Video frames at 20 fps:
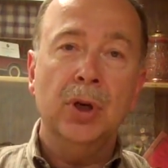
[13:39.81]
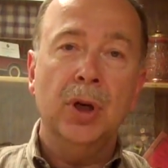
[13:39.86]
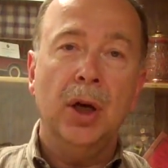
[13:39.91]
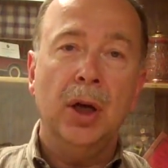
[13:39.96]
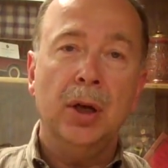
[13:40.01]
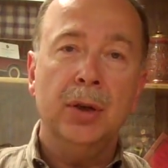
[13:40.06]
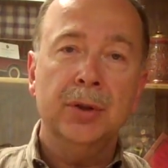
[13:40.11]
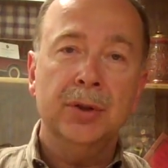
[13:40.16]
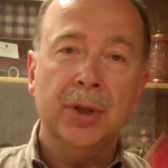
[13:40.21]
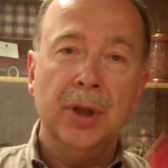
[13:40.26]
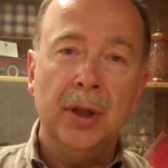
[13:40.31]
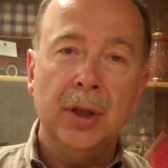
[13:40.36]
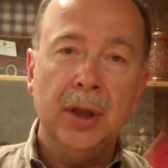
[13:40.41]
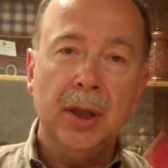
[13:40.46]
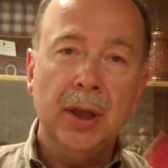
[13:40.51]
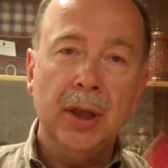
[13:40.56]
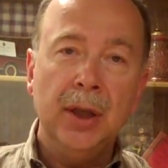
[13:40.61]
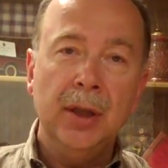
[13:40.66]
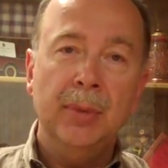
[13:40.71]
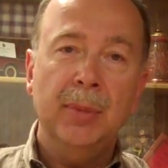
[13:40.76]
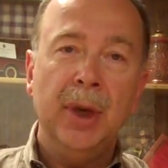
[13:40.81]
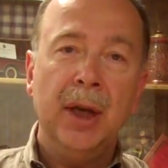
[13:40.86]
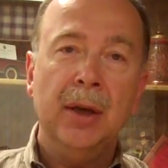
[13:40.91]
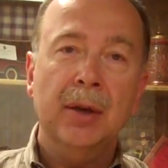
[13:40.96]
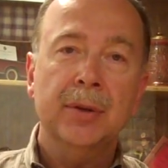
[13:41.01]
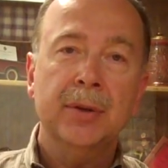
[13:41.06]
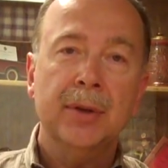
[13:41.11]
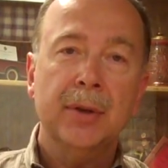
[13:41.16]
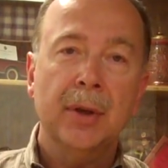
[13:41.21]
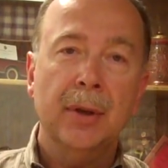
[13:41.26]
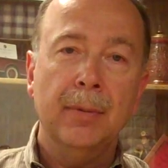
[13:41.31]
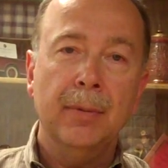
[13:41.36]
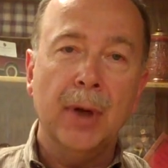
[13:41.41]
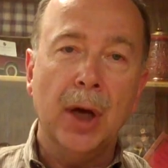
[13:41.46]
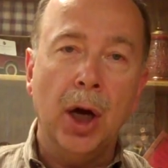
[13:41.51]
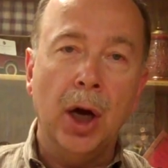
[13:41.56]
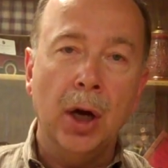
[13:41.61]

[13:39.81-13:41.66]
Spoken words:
calls and the emails that